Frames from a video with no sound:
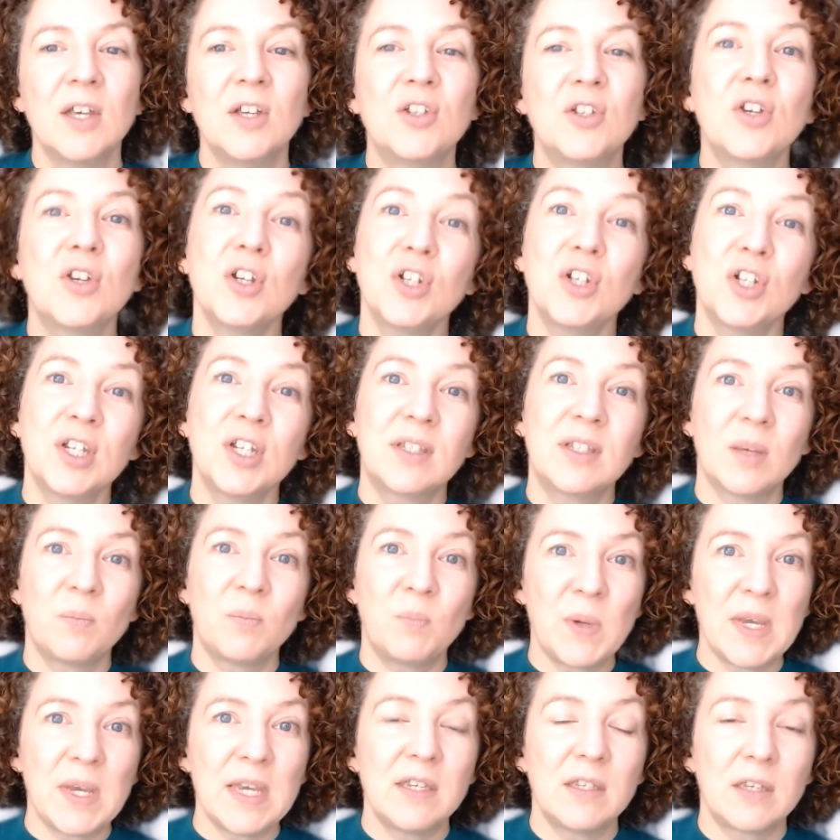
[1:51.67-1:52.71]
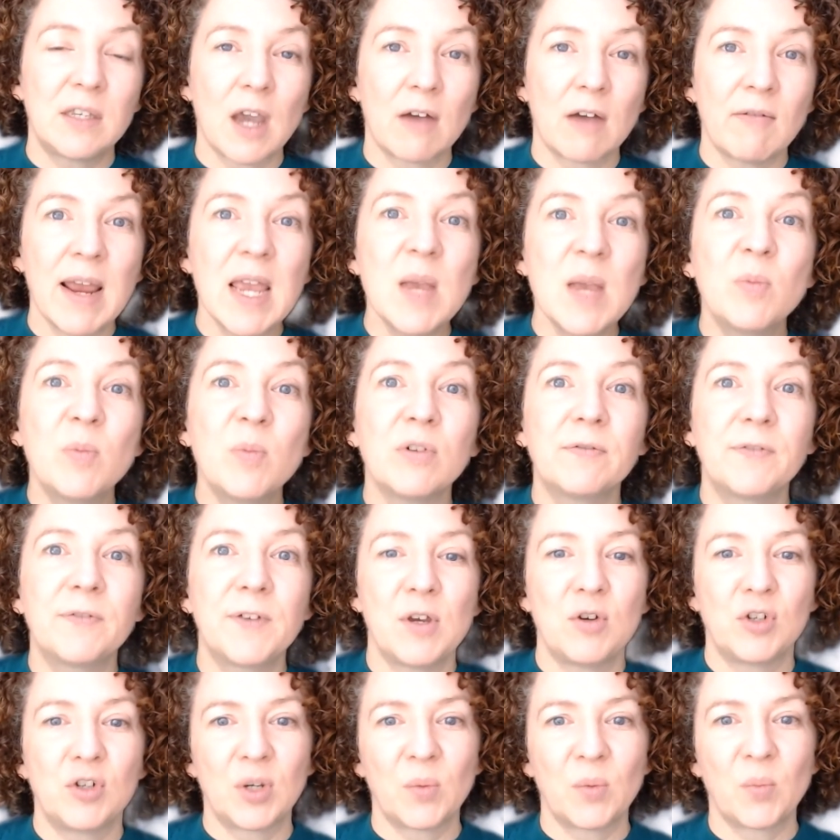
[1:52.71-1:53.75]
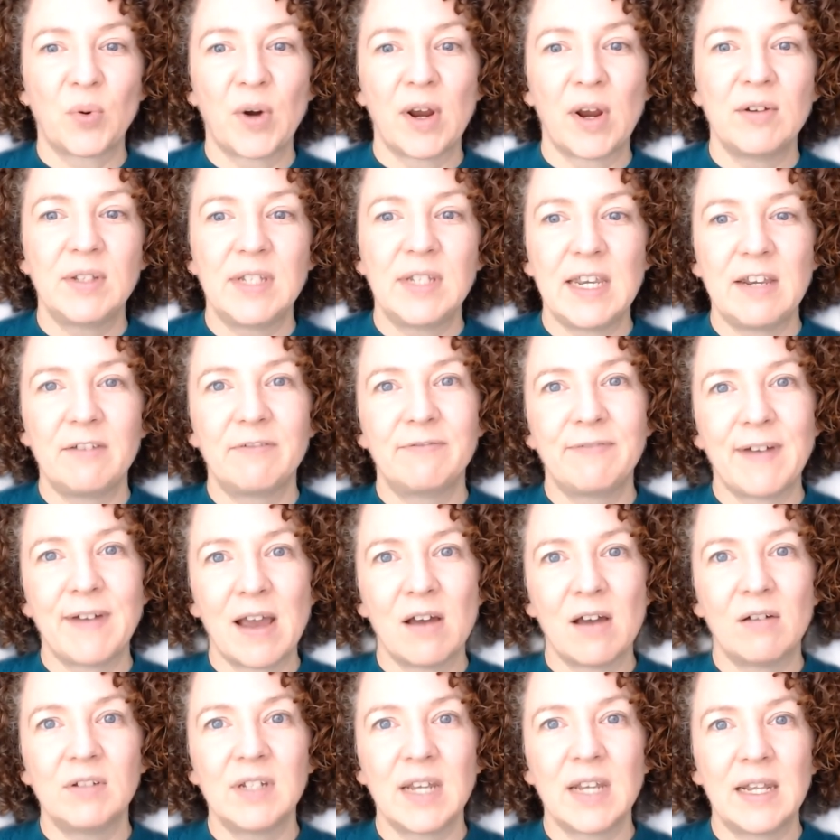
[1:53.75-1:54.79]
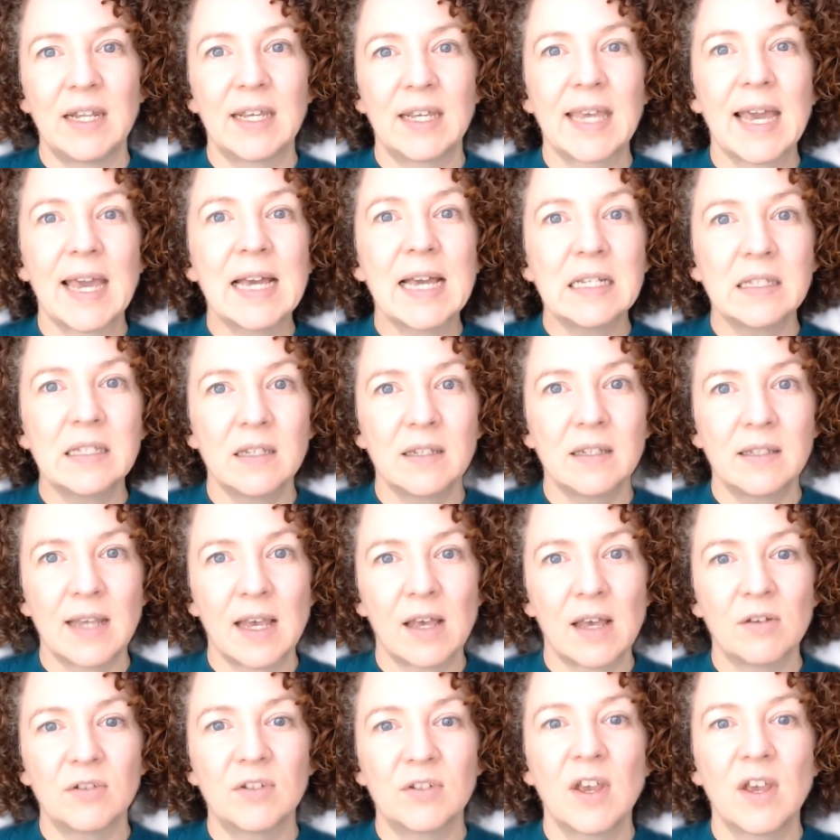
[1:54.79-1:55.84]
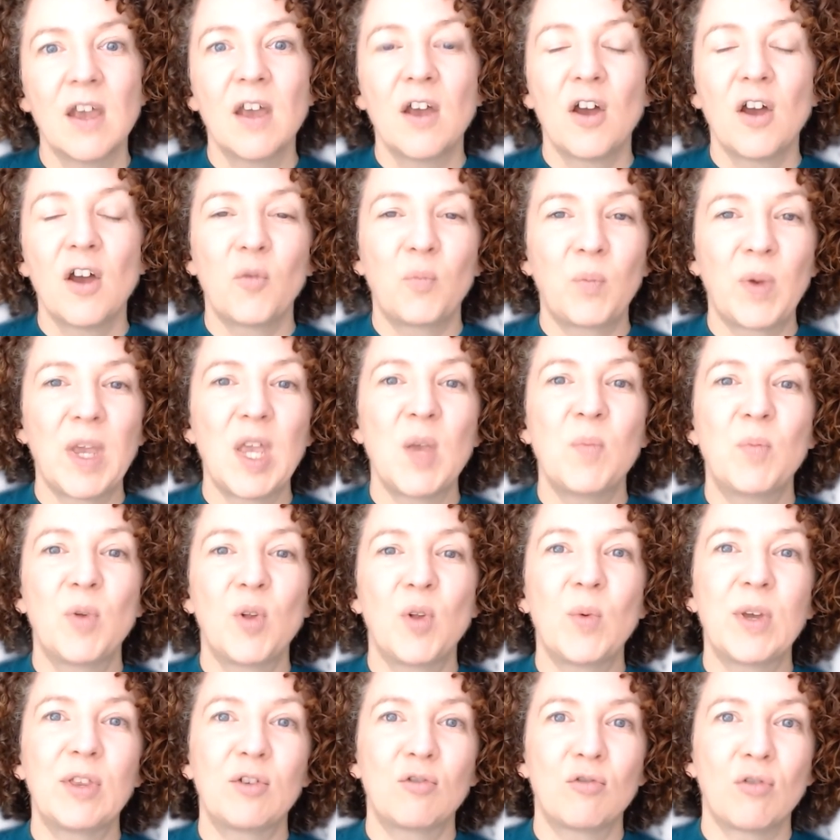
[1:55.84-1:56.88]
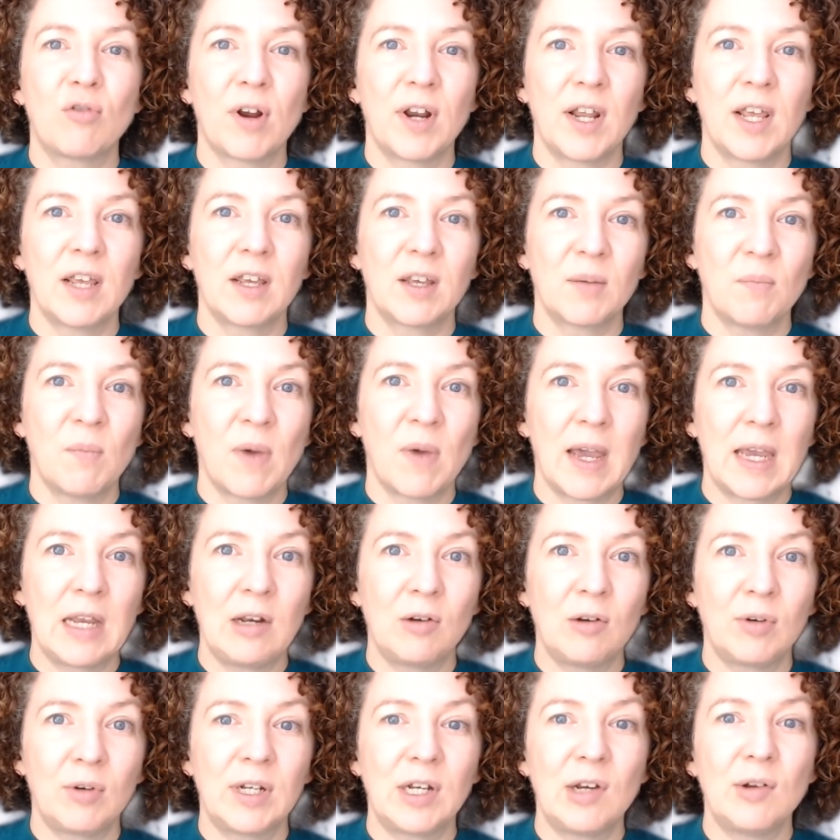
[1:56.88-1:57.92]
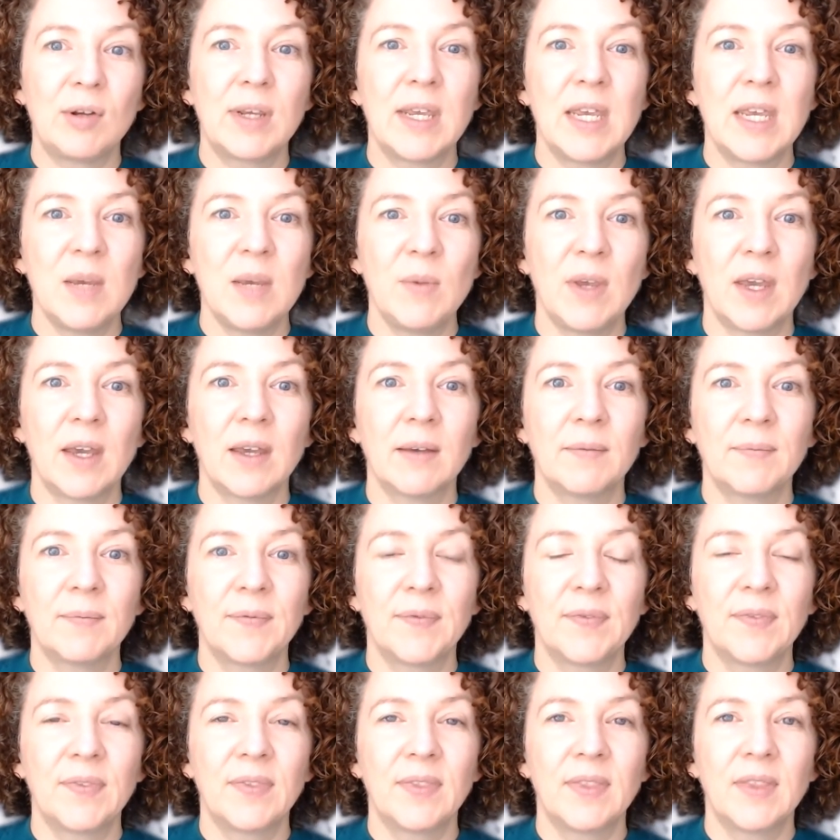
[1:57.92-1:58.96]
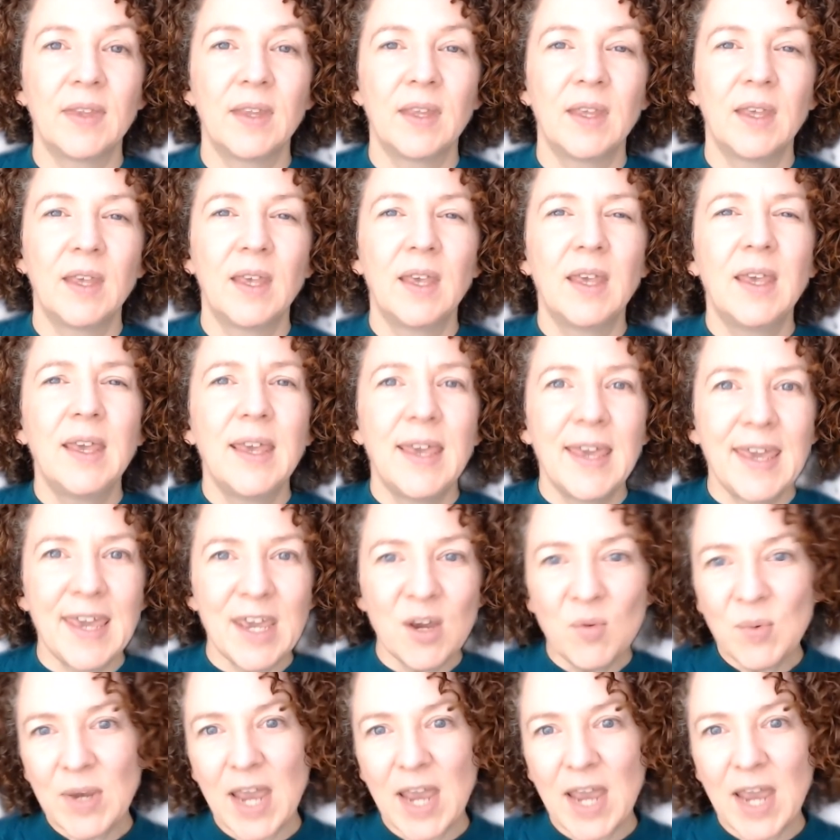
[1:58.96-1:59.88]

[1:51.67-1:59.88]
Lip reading: such as the BCR-ABL fusion protein found in the cancer cells of people with chronic myeloid leukemia. Here we